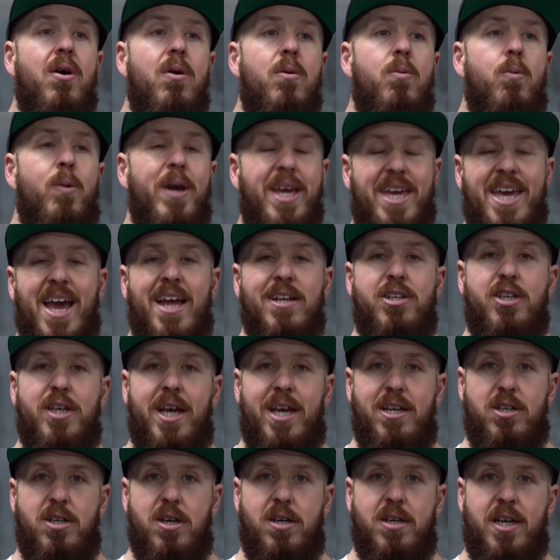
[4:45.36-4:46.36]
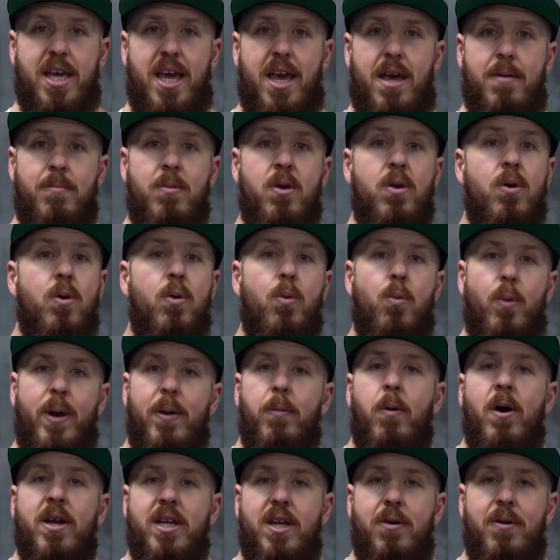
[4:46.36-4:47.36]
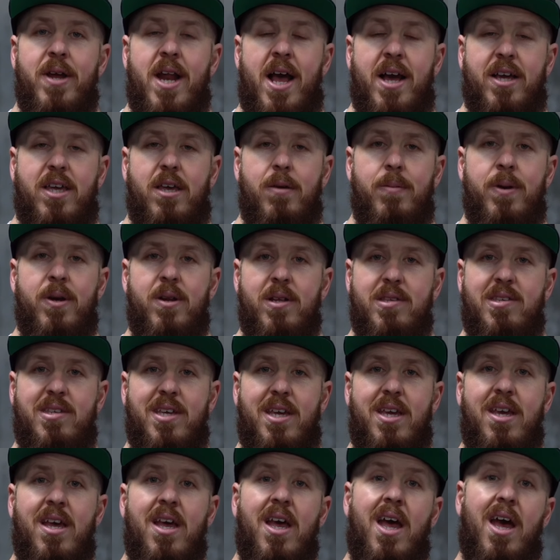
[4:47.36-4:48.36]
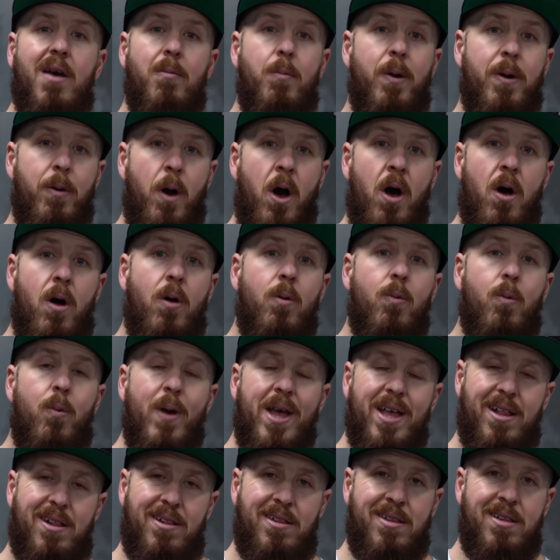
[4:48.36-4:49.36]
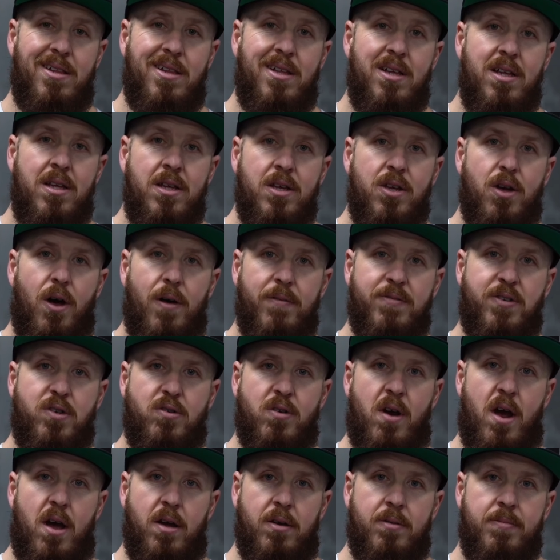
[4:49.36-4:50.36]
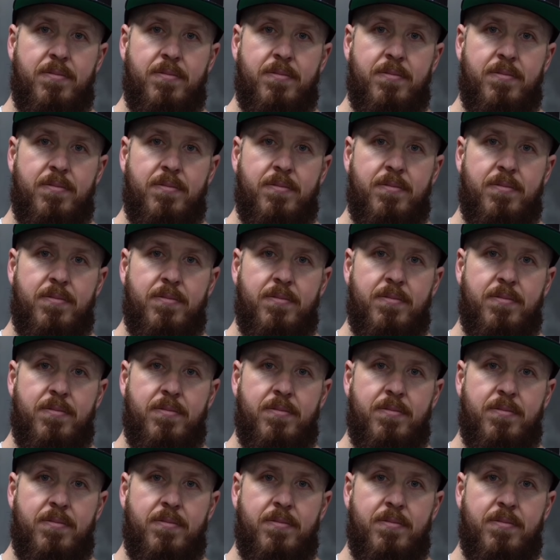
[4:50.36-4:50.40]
We can change your game, we want you in our community, and we all will golf strong.